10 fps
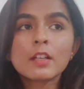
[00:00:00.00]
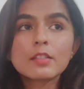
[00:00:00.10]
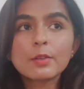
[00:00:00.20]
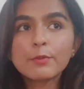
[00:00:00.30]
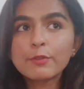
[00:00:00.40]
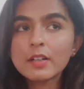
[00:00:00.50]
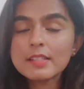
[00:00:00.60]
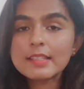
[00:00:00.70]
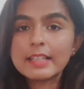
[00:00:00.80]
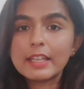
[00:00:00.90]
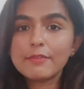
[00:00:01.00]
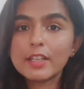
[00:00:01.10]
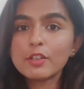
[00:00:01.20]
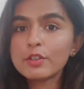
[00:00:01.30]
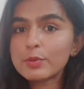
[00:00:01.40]
So firstly,
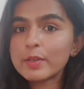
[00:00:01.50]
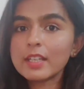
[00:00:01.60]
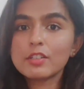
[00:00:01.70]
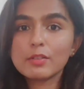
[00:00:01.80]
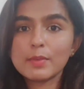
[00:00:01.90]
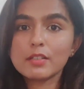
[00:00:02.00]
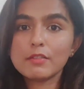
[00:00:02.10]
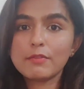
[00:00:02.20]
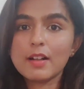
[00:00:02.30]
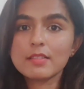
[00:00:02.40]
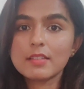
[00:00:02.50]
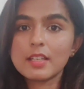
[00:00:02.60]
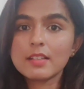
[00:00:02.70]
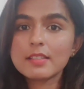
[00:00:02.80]
when you're doing intermittent fasting,